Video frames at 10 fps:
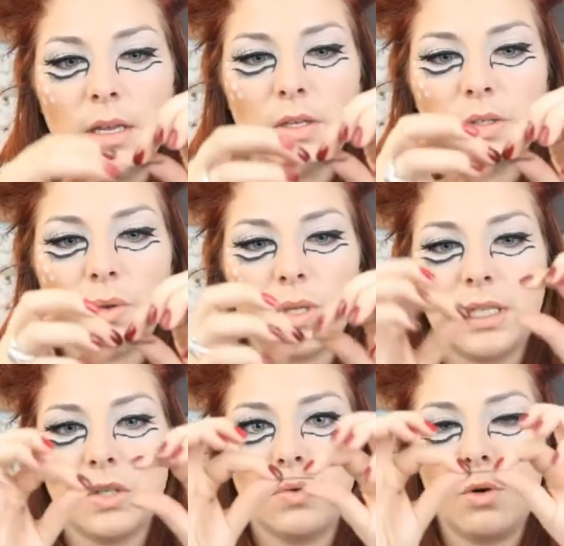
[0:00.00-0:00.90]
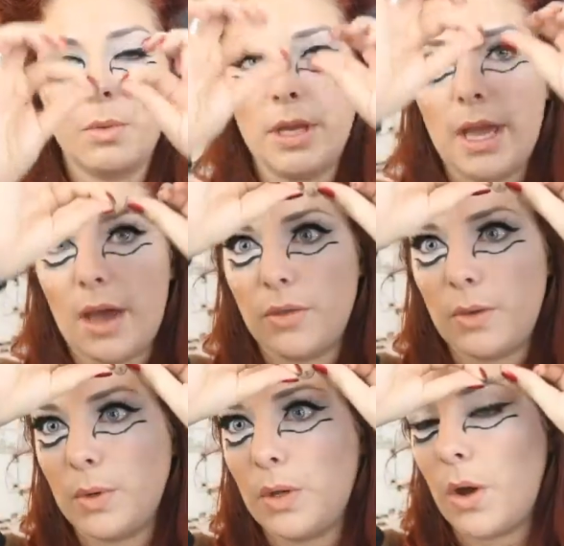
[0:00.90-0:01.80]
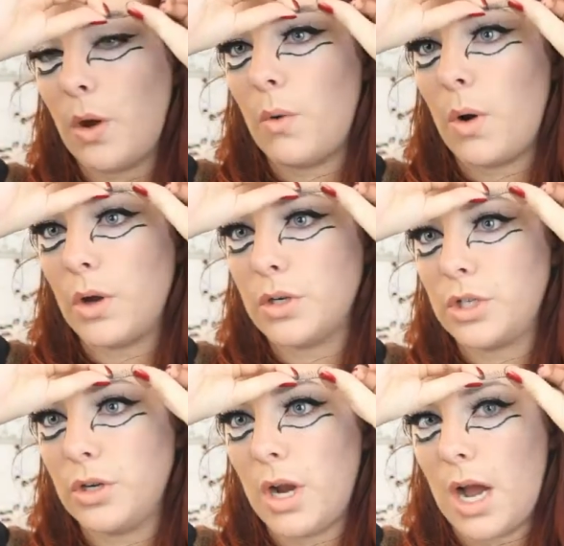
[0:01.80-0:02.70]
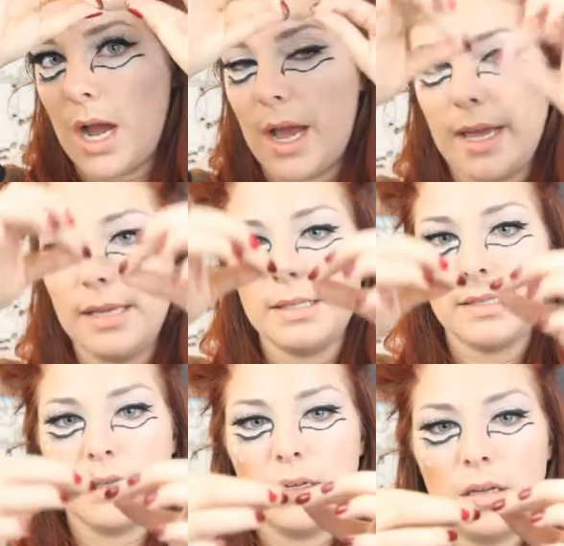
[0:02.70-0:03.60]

So this is normally how they would go onto your eyes.